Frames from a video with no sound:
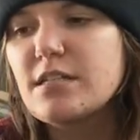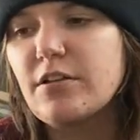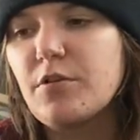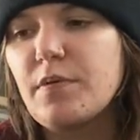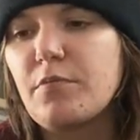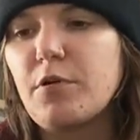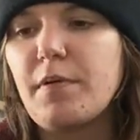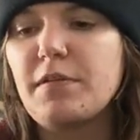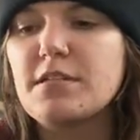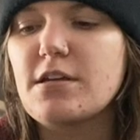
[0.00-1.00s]
a little bit more
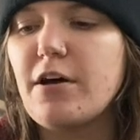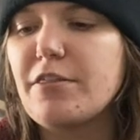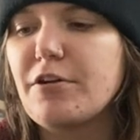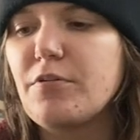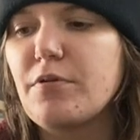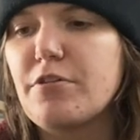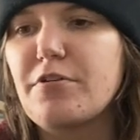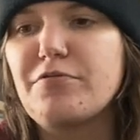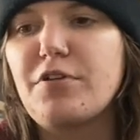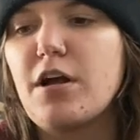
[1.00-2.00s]
about this author, where they're
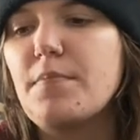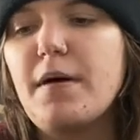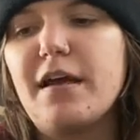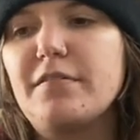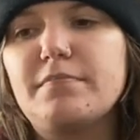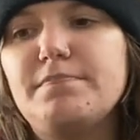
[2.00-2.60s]
from. I,